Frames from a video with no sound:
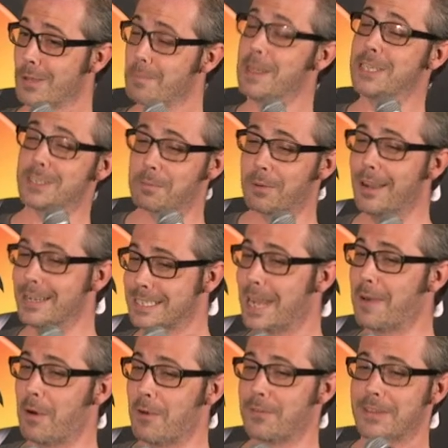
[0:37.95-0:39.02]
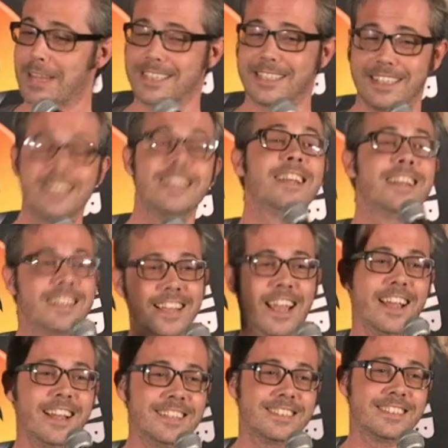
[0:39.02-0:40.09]
You'd be surprised how often there's a
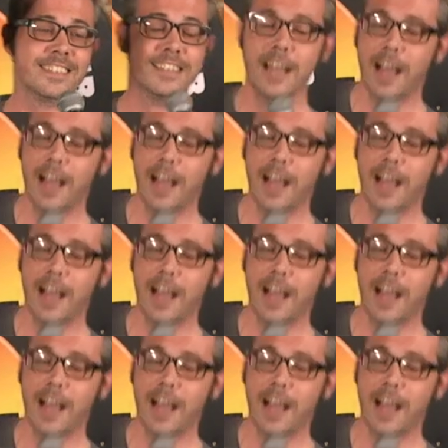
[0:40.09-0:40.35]
yes.